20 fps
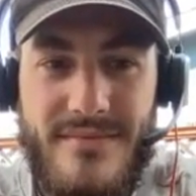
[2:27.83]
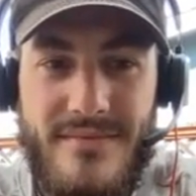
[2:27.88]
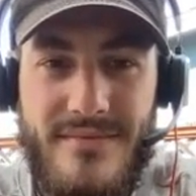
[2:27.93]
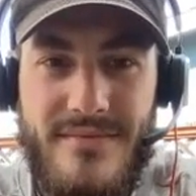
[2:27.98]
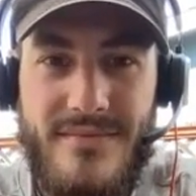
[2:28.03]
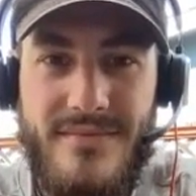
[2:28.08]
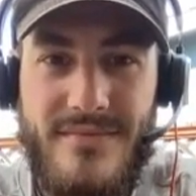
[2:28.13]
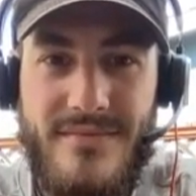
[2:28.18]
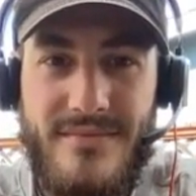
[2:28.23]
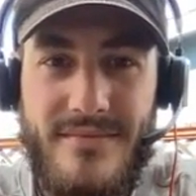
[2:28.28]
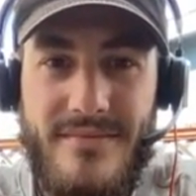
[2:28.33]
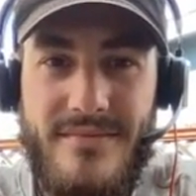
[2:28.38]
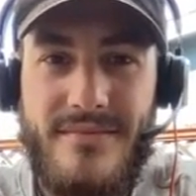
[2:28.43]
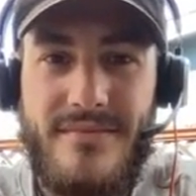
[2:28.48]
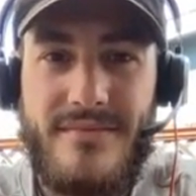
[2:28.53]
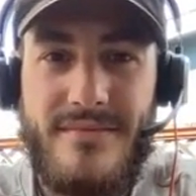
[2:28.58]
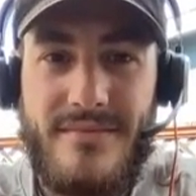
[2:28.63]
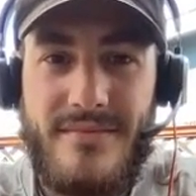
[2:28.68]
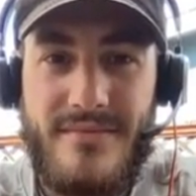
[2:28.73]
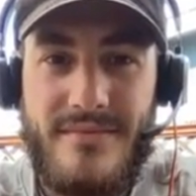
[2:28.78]

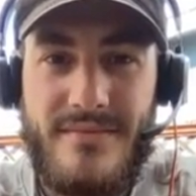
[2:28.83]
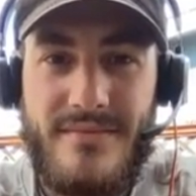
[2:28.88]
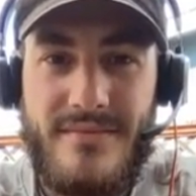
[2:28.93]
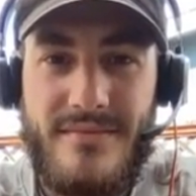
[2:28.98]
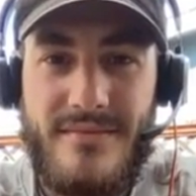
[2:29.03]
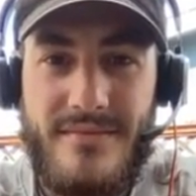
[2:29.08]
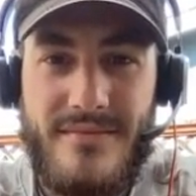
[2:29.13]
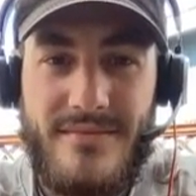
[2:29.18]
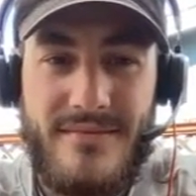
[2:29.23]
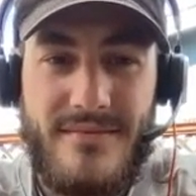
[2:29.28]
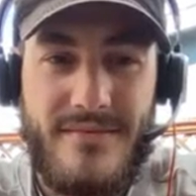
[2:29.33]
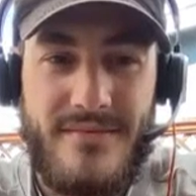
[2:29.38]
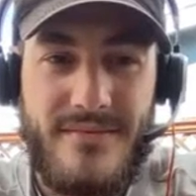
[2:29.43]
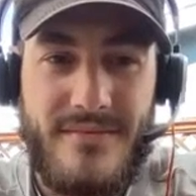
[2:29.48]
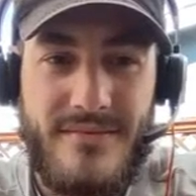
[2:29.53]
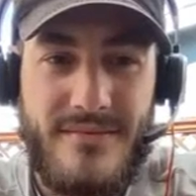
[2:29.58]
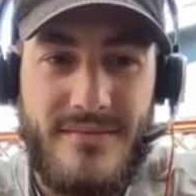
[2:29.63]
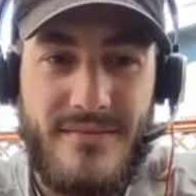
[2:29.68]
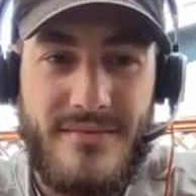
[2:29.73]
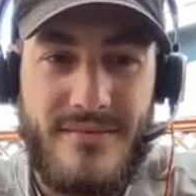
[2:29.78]

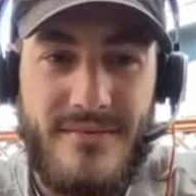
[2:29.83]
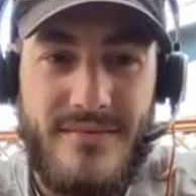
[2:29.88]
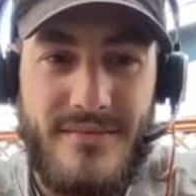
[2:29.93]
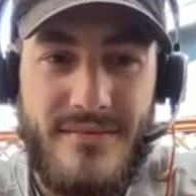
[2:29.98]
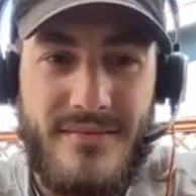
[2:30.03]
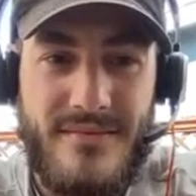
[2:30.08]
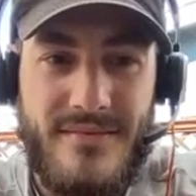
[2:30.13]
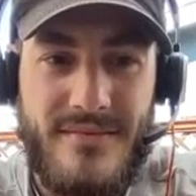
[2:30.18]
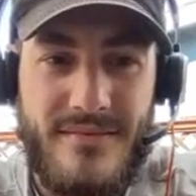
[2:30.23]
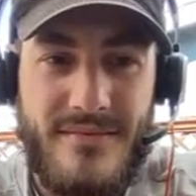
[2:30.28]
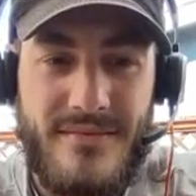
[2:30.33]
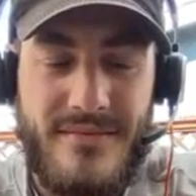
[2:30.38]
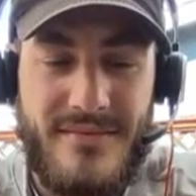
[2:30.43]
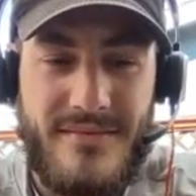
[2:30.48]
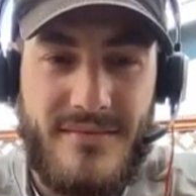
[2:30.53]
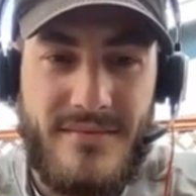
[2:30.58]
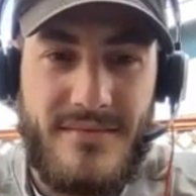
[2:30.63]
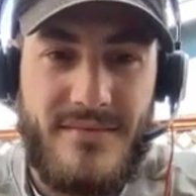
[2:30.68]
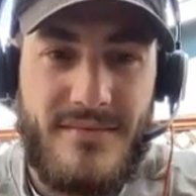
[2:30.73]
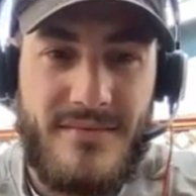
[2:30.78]

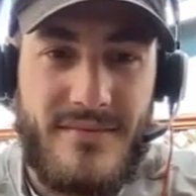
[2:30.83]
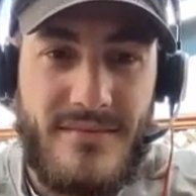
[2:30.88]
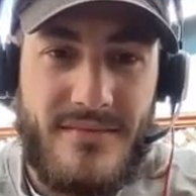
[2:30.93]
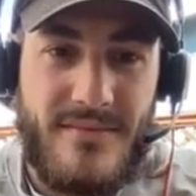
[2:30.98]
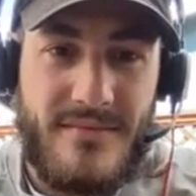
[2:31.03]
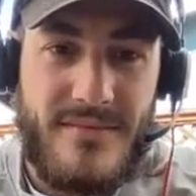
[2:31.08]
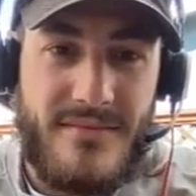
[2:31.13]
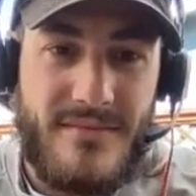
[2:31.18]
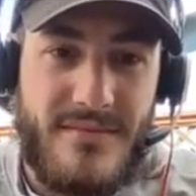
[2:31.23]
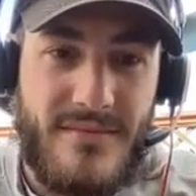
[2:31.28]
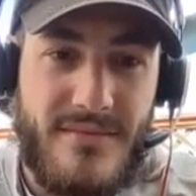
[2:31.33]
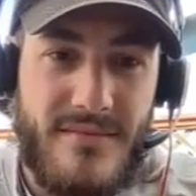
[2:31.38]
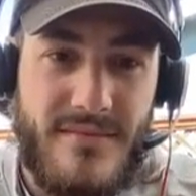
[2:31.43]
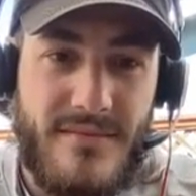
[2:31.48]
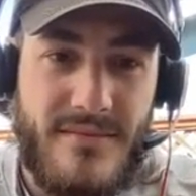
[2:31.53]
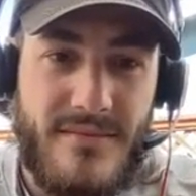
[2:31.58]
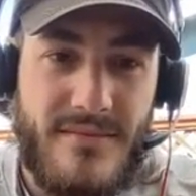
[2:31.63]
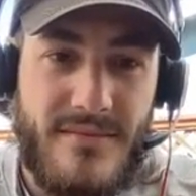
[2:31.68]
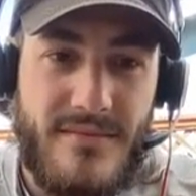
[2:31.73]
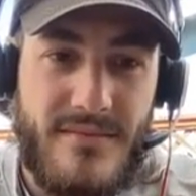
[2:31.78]

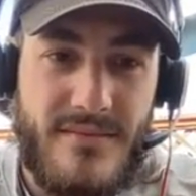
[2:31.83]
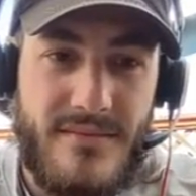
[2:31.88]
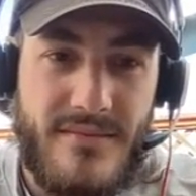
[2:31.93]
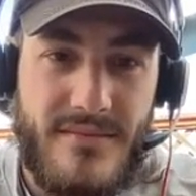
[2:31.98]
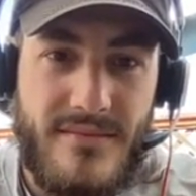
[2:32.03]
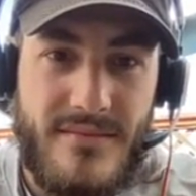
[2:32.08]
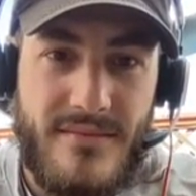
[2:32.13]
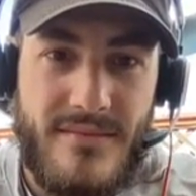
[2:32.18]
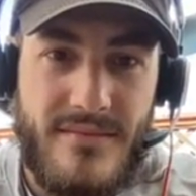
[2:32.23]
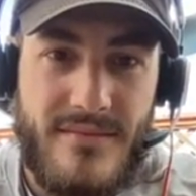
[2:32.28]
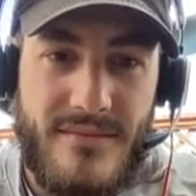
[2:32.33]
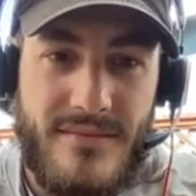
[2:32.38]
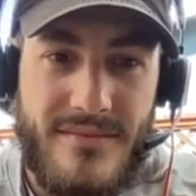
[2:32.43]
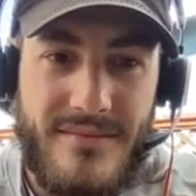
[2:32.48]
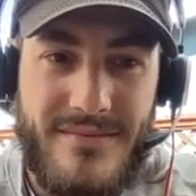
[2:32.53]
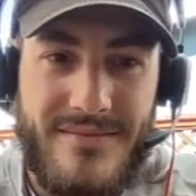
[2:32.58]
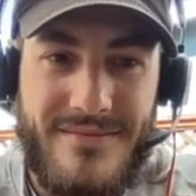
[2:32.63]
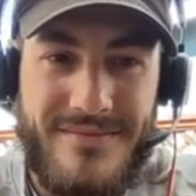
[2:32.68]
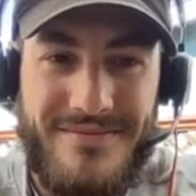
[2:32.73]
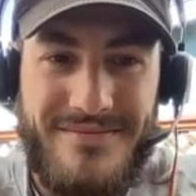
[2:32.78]

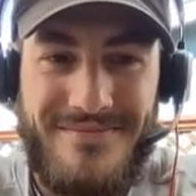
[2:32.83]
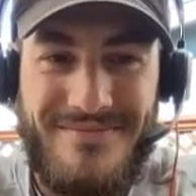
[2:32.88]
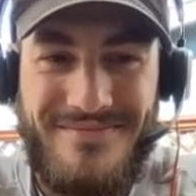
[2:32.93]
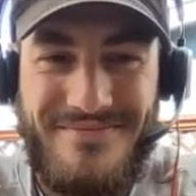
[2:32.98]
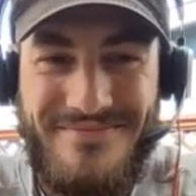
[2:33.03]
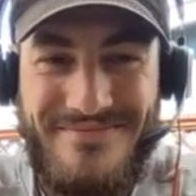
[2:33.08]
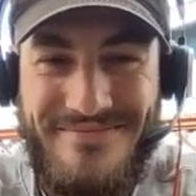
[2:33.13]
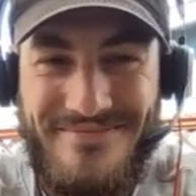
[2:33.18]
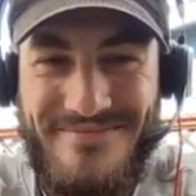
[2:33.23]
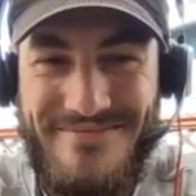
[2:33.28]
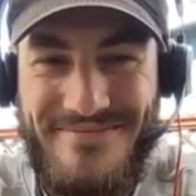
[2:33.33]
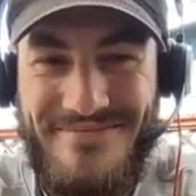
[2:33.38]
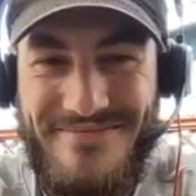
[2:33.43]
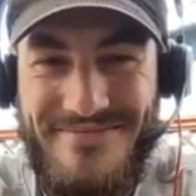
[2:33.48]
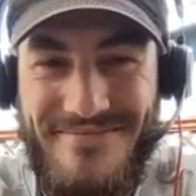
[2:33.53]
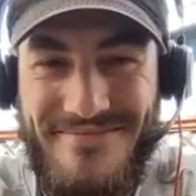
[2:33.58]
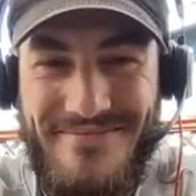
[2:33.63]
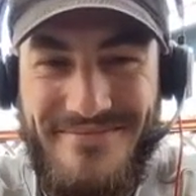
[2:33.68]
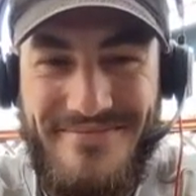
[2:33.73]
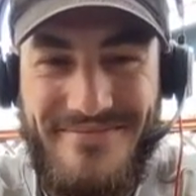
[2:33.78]

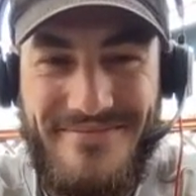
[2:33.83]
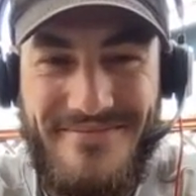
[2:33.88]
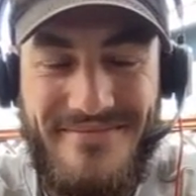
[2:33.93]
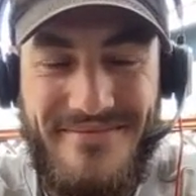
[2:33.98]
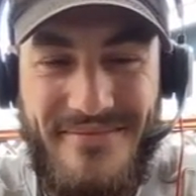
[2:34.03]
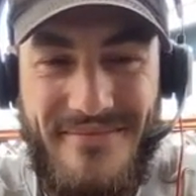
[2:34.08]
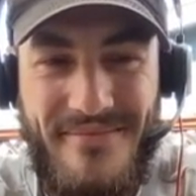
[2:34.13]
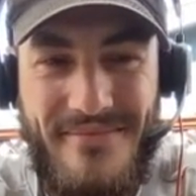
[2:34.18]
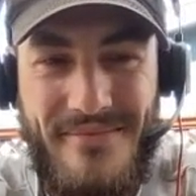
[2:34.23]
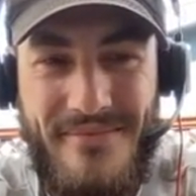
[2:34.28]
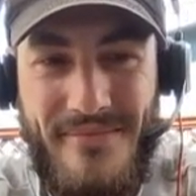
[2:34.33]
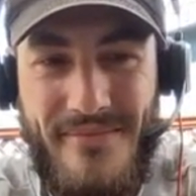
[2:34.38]
[no speech]